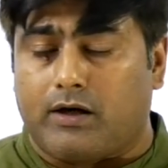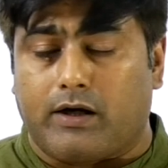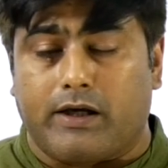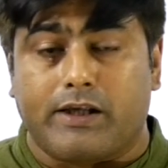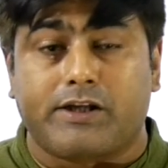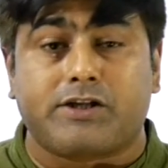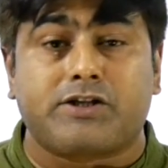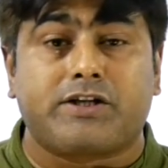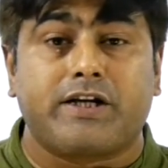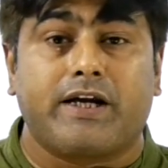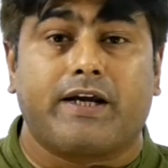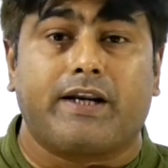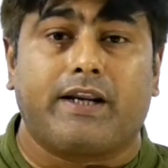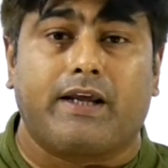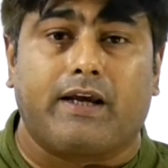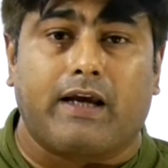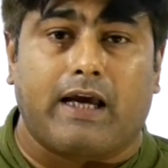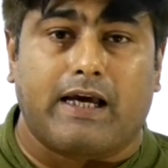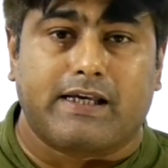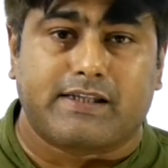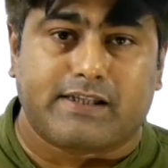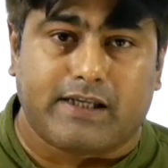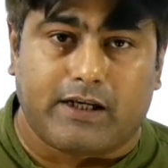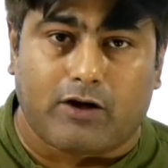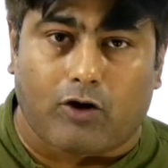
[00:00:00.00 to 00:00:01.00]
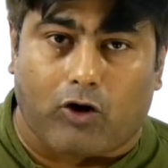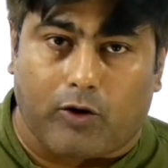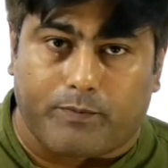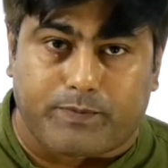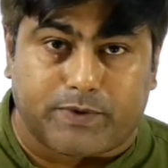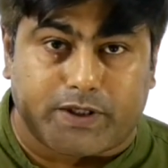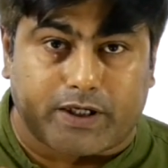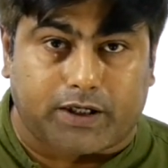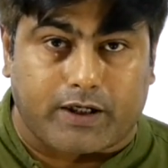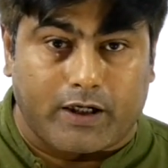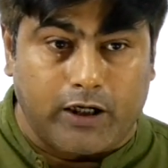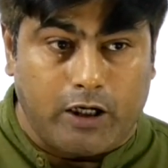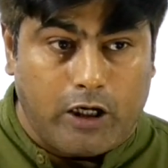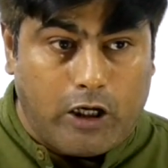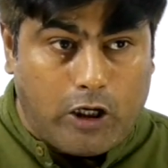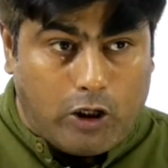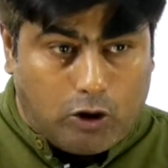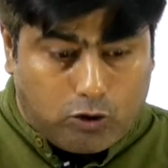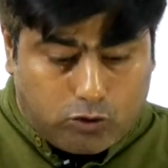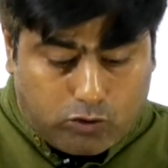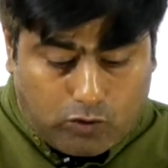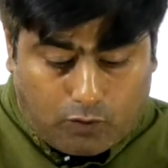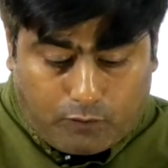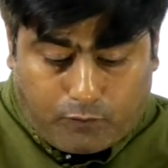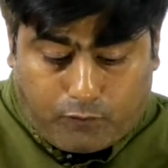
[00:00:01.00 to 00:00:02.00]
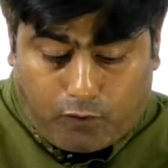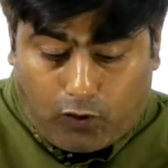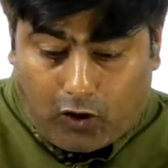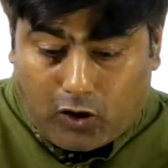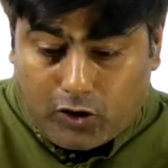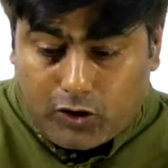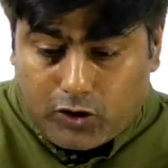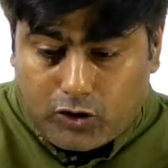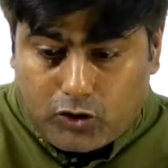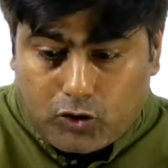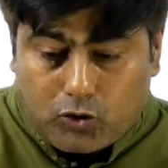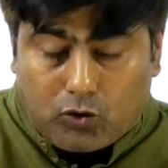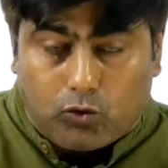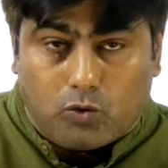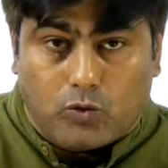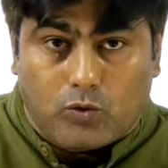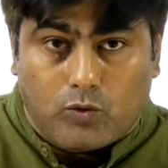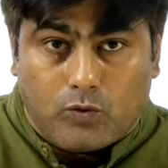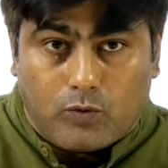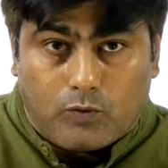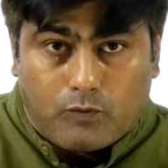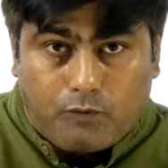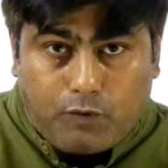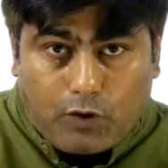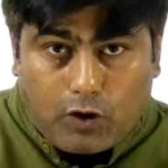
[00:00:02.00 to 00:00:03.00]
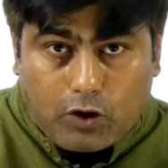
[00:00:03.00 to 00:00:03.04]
steering as an object, so for you